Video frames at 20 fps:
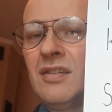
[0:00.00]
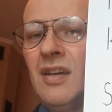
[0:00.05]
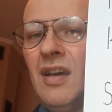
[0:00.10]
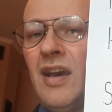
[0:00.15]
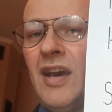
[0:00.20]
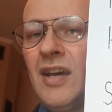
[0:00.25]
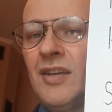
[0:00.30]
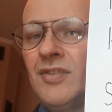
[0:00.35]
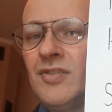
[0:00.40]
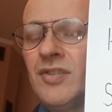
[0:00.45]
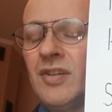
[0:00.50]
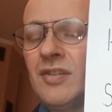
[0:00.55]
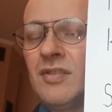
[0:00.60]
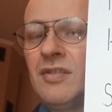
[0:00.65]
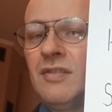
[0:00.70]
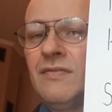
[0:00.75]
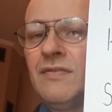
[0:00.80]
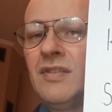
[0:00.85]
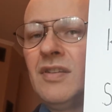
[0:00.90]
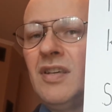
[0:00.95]

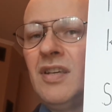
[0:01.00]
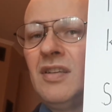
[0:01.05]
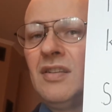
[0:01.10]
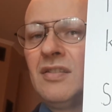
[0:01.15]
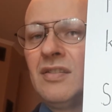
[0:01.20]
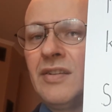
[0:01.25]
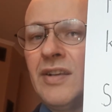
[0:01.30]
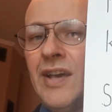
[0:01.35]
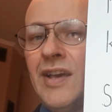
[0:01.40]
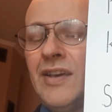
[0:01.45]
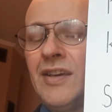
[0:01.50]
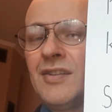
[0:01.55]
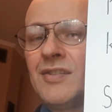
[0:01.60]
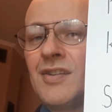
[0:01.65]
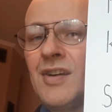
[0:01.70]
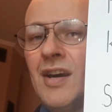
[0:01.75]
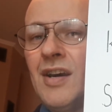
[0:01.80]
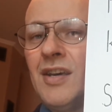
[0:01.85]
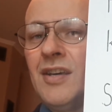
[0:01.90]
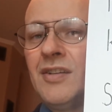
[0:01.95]
adjective neat, like
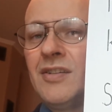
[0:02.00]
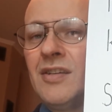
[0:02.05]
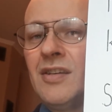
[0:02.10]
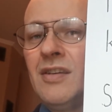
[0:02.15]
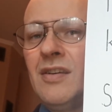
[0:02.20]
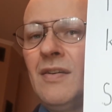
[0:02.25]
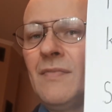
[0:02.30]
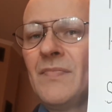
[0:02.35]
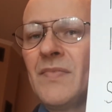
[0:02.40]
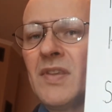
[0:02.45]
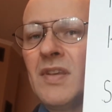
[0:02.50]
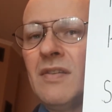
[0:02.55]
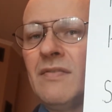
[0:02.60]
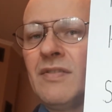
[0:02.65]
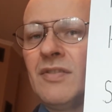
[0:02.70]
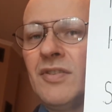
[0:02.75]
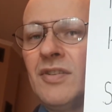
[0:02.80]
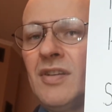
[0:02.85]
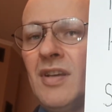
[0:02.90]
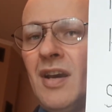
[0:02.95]
tidy,
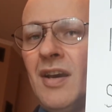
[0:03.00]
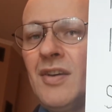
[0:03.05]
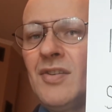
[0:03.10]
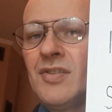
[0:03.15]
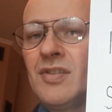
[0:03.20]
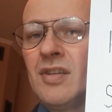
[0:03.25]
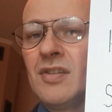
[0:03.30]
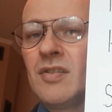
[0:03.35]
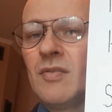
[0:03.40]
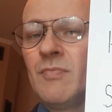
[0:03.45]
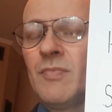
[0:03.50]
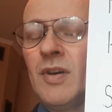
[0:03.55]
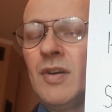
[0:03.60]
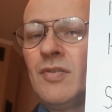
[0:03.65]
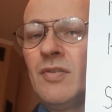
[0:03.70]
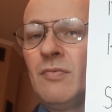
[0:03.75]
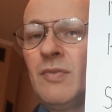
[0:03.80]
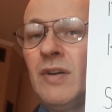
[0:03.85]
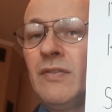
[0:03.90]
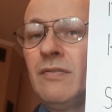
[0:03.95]
very nice, as
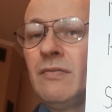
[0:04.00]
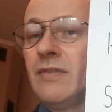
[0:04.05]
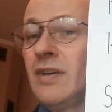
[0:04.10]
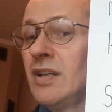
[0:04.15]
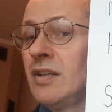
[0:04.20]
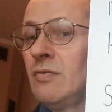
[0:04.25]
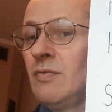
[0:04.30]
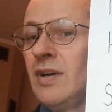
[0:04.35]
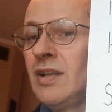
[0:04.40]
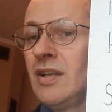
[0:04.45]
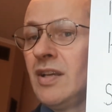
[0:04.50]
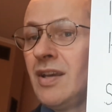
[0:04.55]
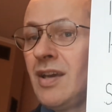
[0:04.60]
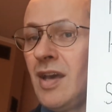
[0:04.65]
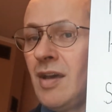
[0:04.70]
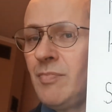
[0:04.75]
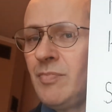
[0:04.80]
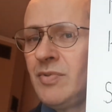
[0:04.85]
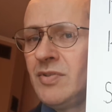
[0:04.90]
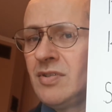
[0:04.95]
opposed, very well
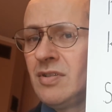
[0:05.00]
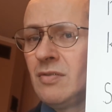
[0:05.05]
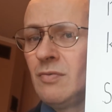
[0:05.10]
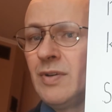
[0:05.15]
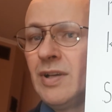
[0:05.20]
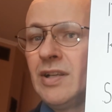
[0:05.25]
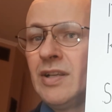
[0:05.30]
kept,